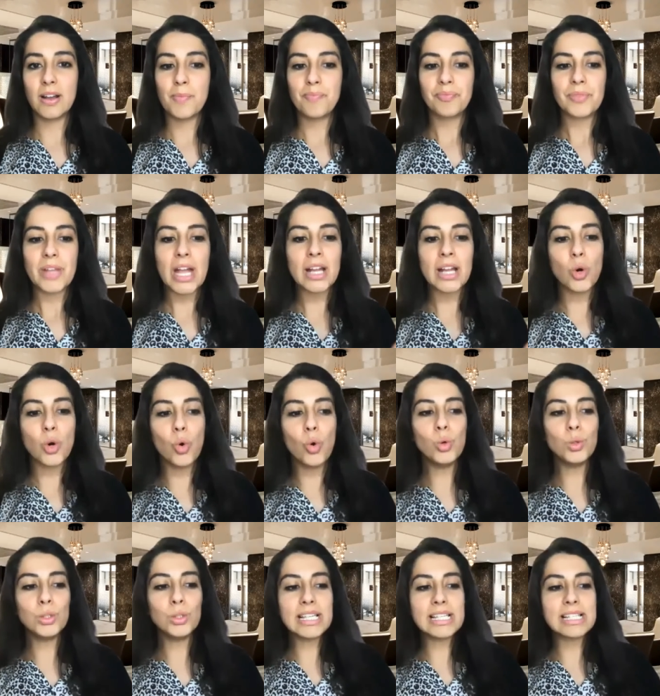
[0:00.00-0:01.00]
And
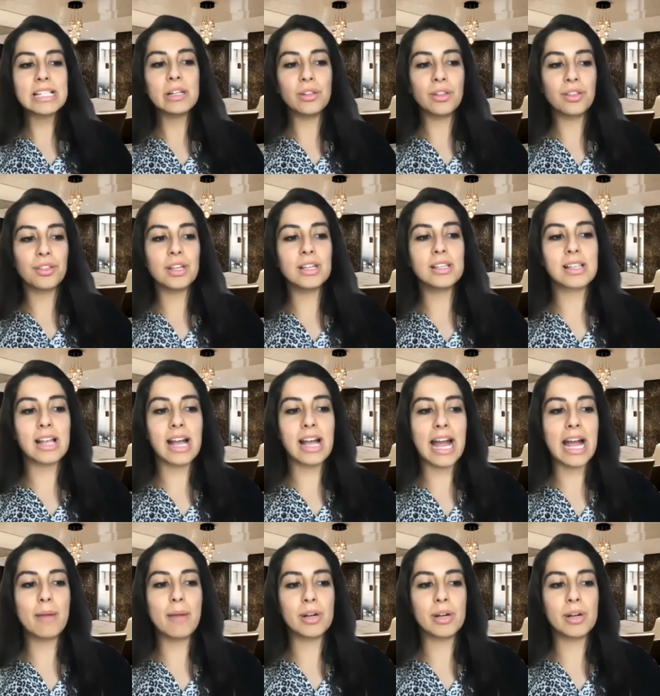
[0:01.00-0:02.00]
all these little things that
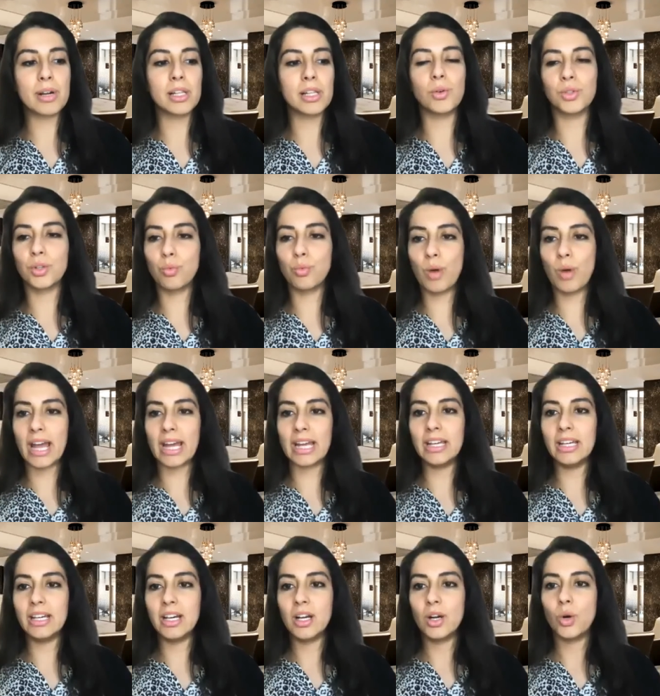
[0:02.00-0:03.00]
happen along the
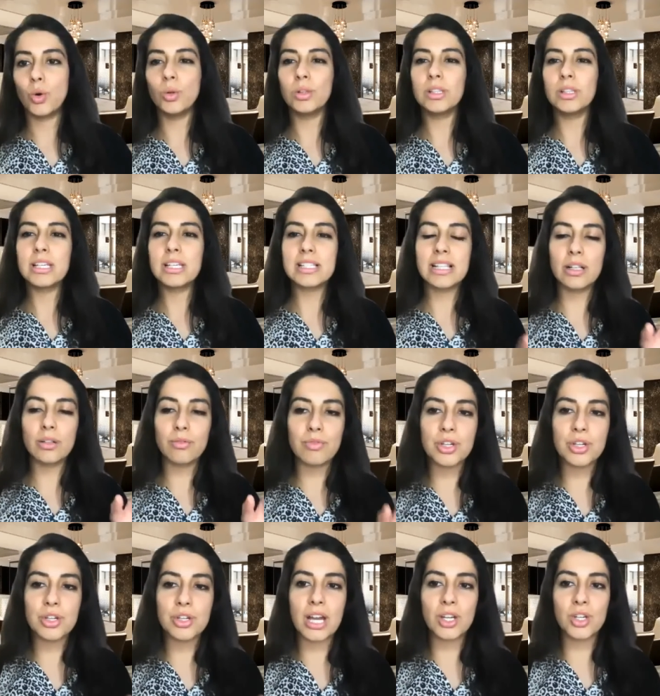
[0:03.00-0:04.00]
way, all these little
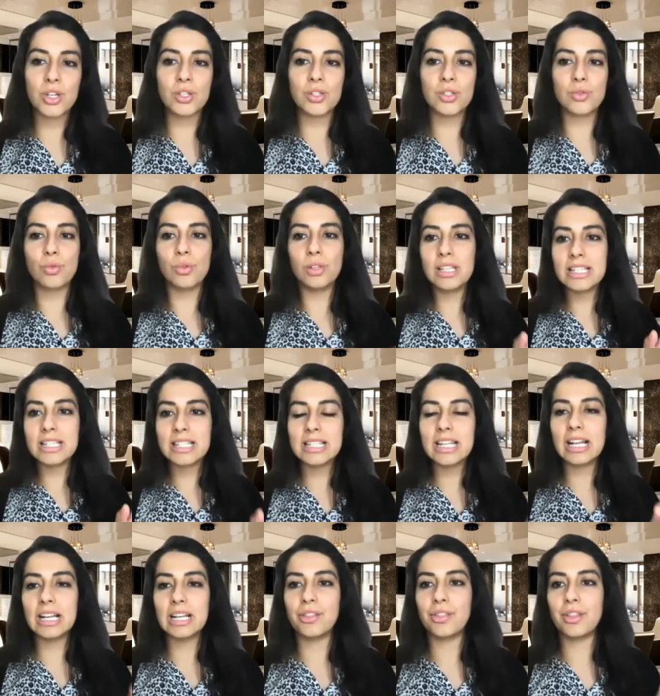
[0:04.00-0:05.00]
rejections or all these
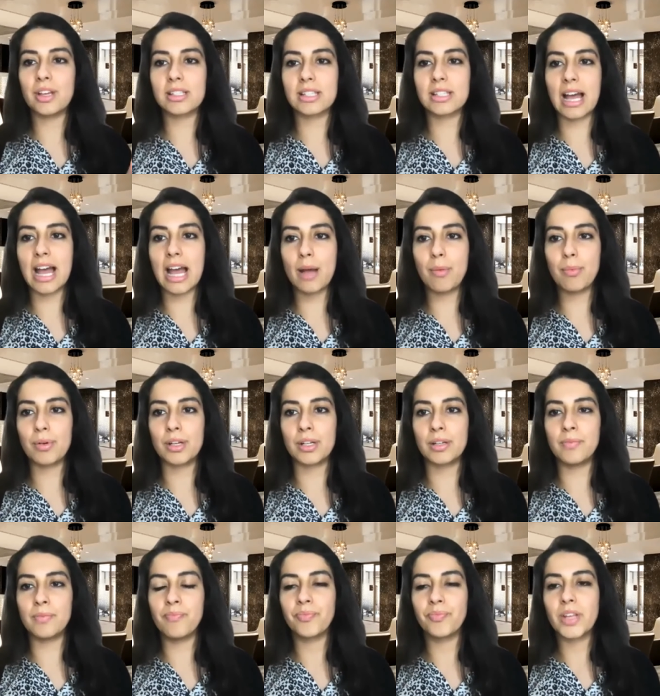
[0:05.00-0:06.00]
niggly things that
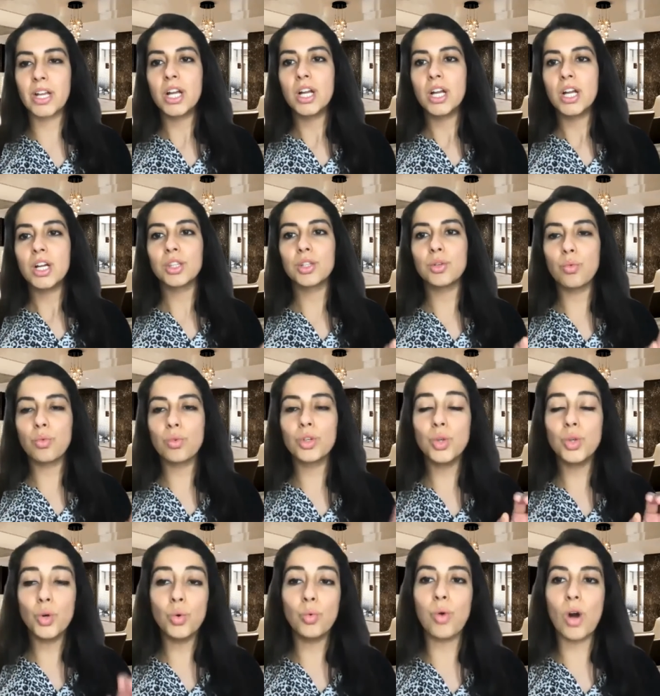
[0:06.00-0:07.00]
happen, the,
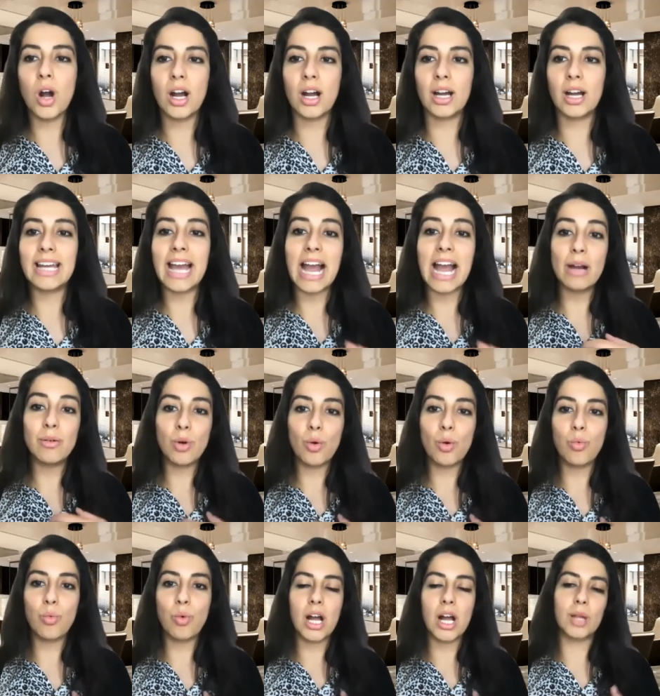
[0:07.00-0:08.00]
your why, our
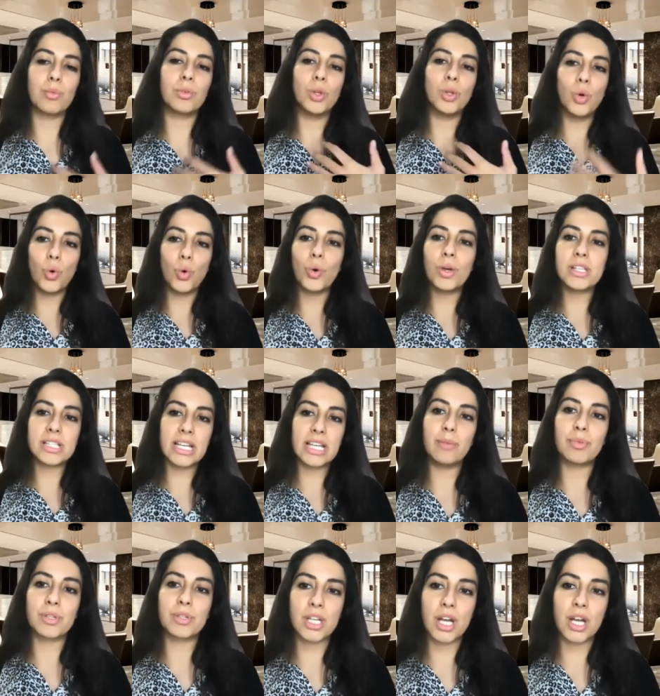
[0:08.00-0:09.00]
why, will always
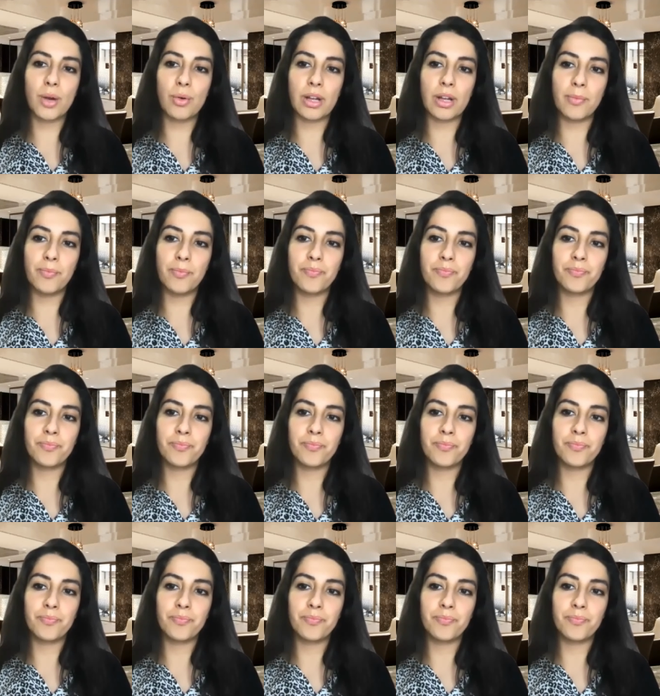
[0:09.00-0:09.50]
keep us going.